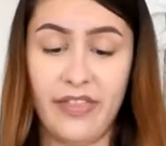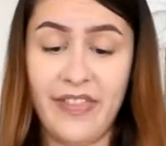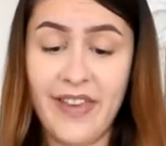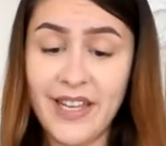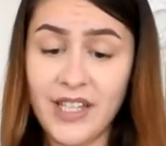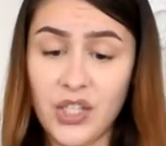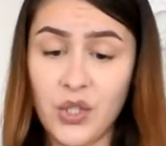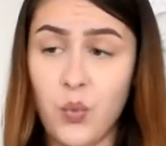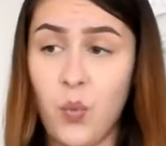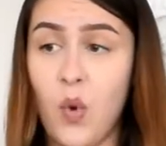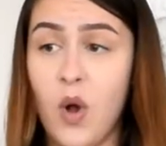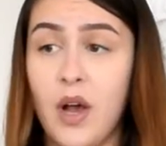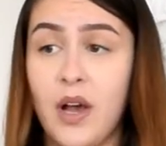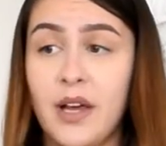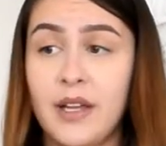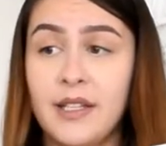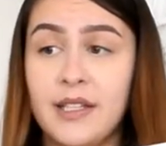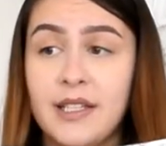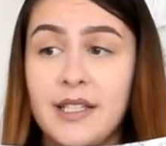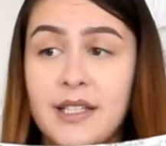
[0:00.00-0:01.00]
these
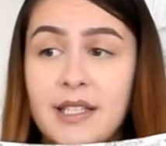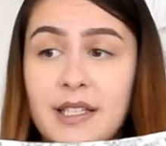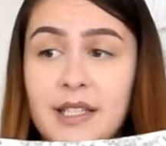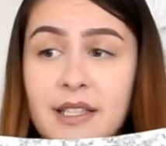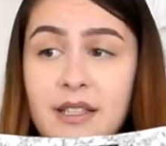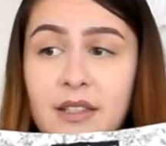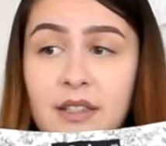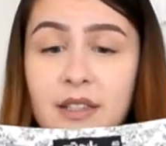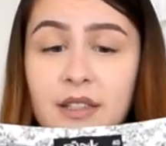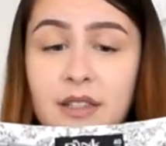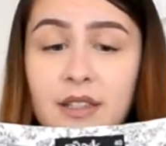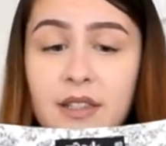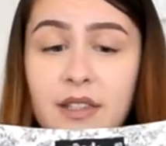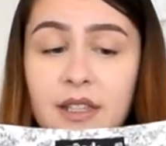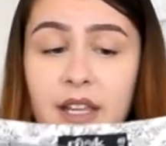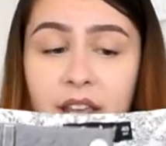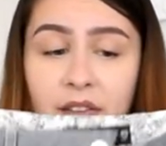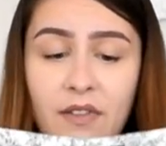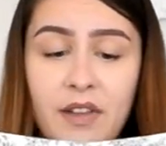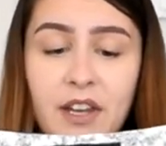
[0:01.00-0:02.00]
ones,
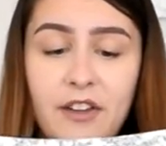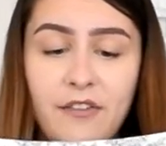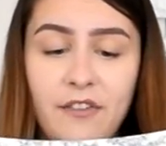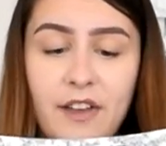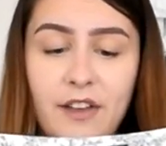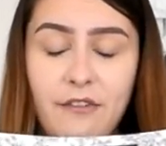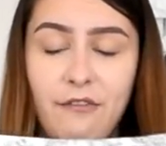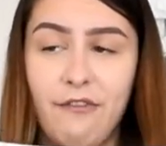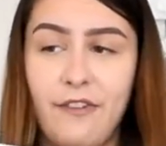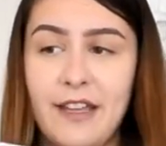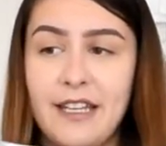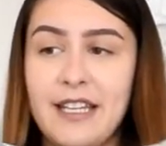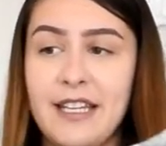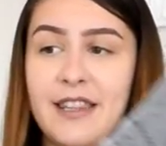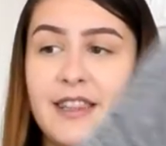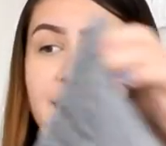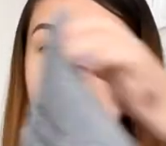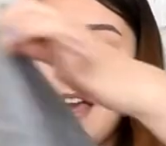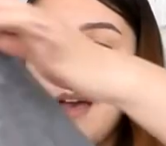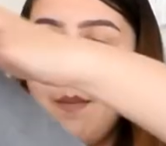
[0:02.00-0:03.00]
even if I fit
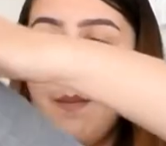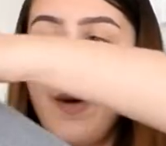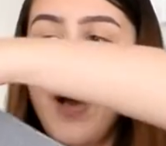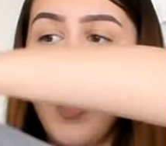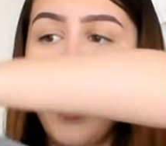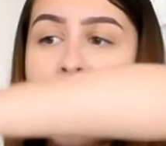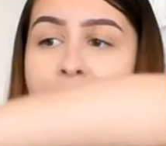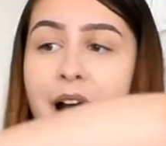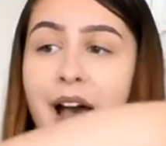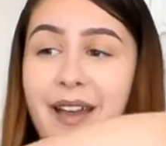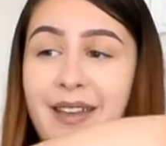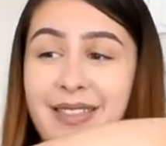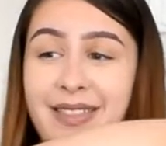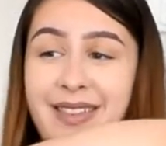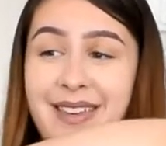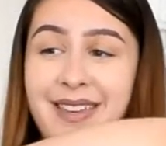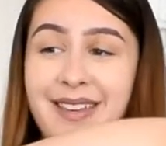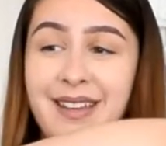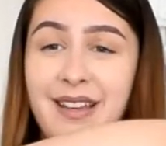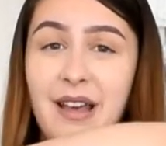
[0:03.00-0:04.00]
in them, I
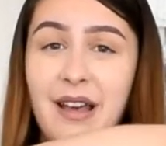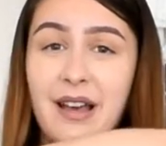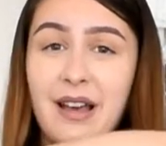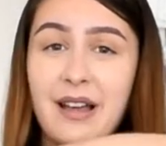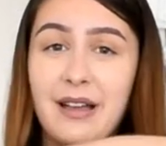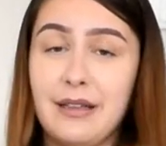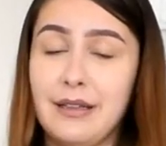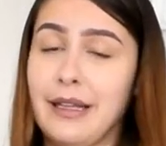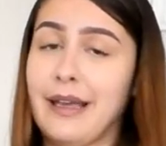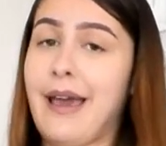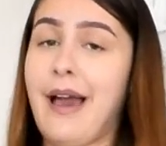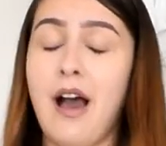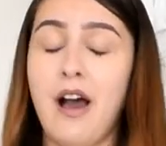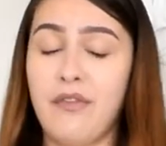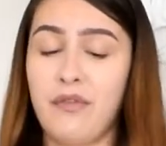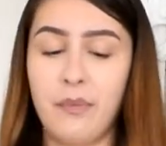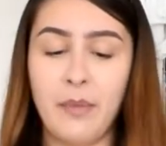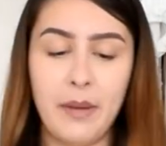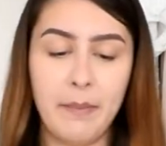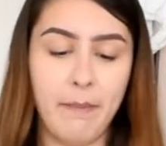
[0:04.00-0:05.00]
think like
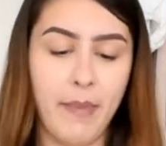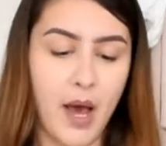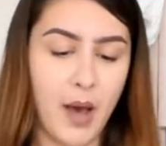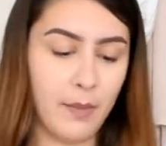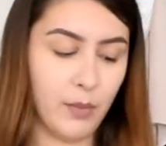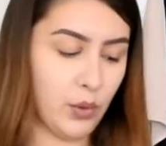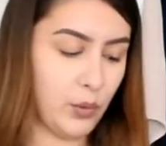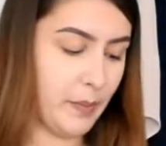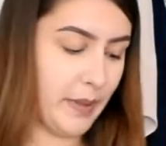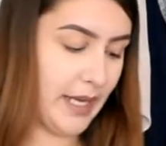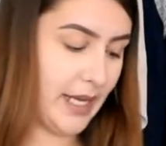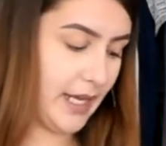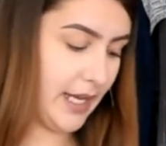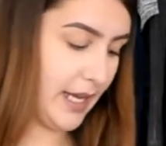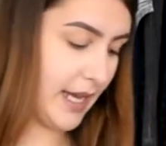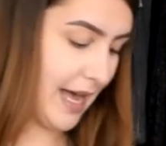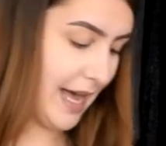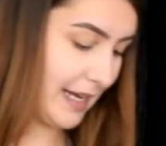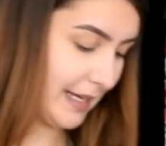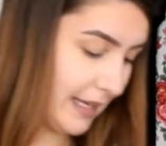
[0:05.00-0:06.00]
half of my bum would be
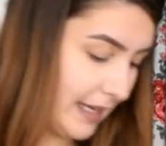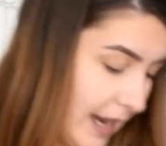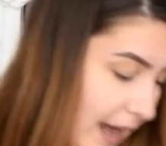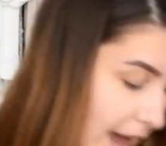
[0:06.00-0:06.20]
hanging